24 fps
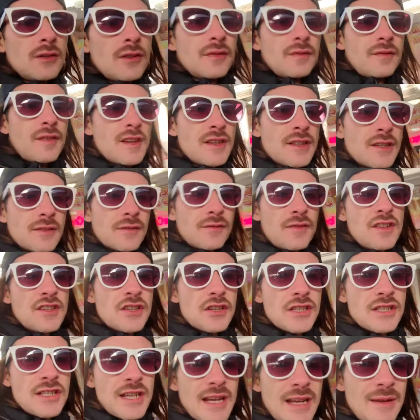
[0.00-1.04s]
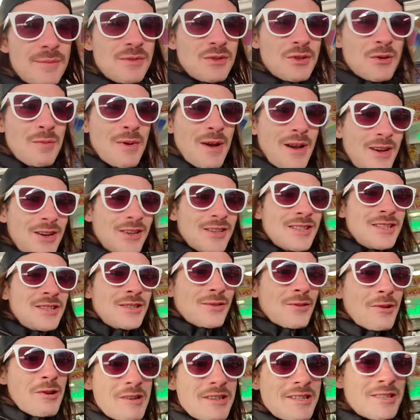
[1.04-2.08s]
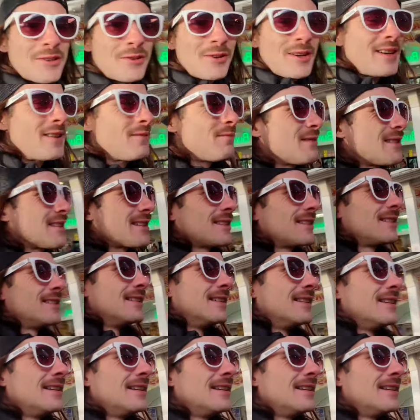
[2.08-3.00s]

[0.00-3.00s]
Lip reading: Got your fish and chips, your burgers, your ice creams.